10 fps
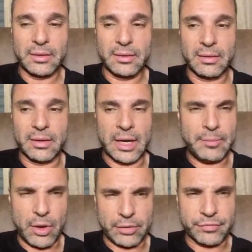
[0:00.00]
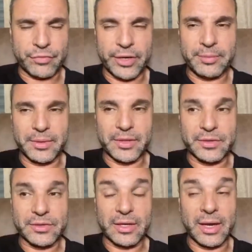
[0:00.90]
And I'm not afraid,
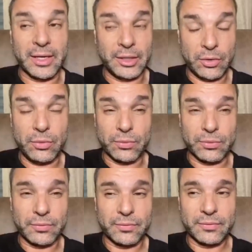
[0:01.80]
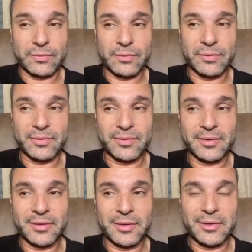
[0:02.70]
because I know
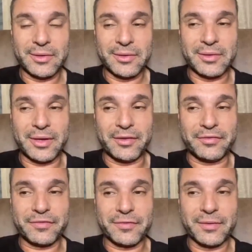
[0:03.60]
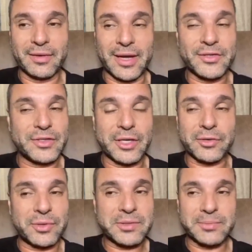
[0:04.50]
that if I see
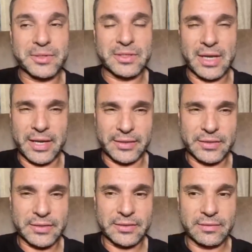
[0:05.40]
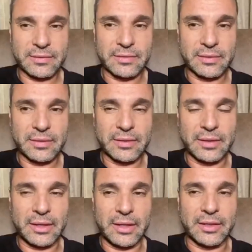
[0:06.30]
Christmas lights
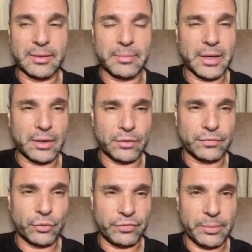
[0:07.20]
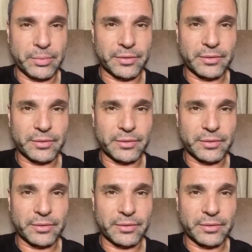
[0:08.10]
in the middle of November,